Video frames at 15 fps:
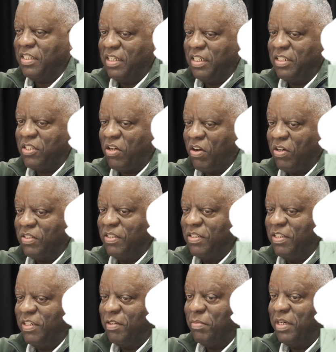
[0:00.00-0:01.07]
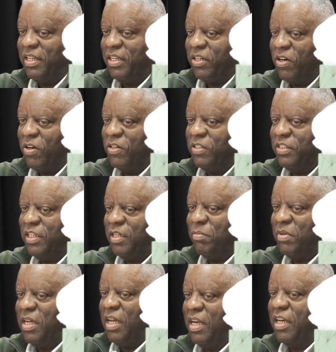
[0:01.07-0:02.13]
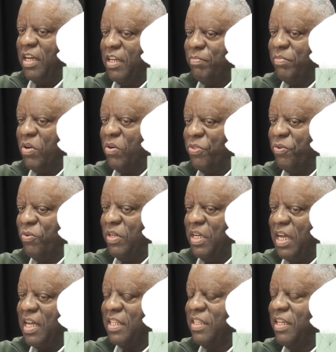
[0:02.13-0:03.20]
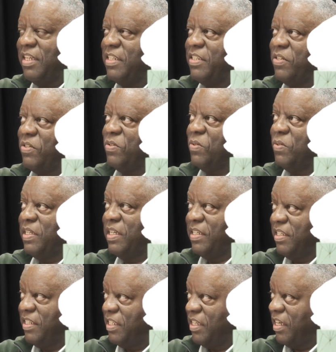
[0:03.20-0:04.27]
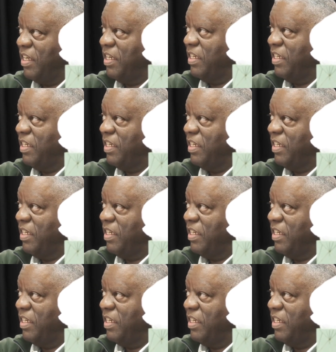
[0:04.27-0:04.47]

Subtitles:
can talk to them and encourage them, let them know through God they can do anything.